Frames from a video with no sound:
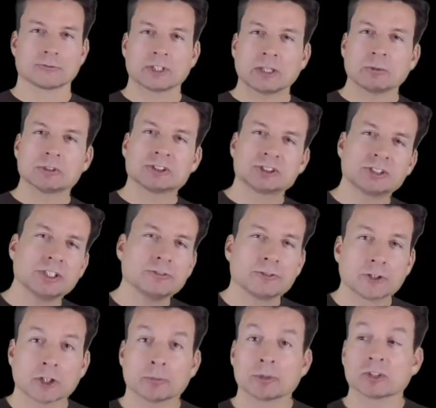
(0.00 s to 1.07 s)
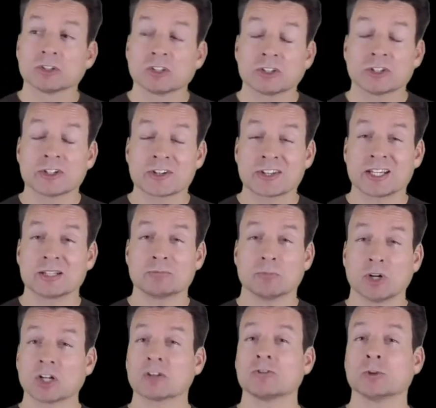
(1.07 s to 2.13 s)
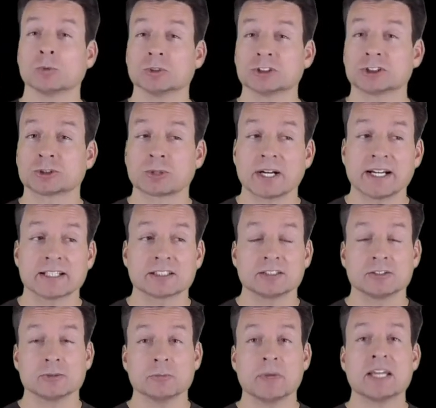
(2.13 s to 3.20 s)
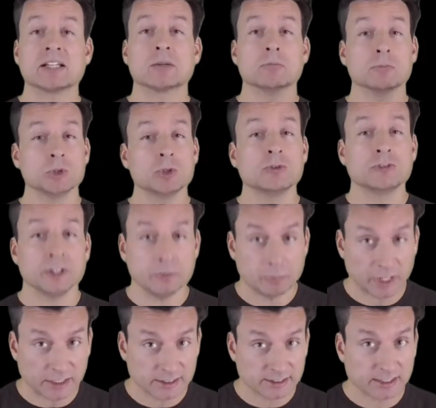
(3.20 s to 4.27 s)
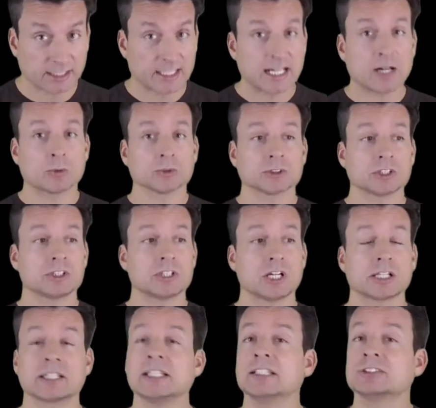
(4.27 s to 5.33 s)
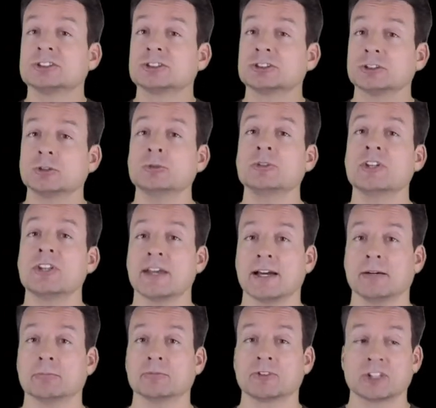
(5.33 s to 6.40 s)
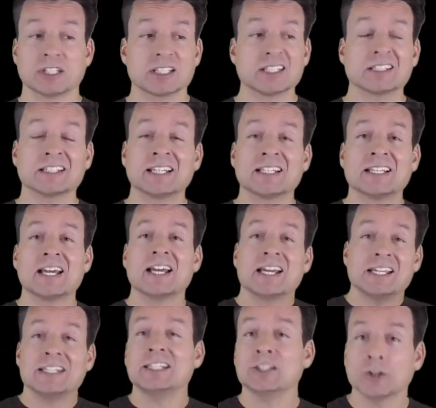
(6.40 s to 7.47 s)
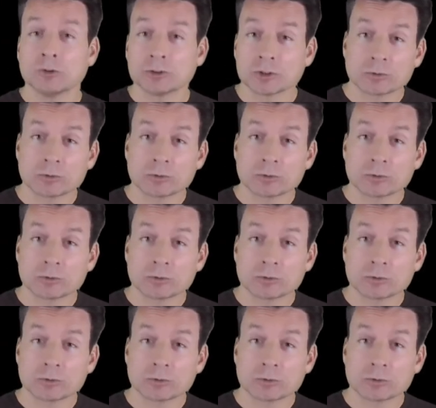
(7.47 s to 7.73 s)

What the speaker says: Now, when Steve Gerber learned that Marvel was trying to make a movie based on Howard the Duck, he sued them, thinking that he owned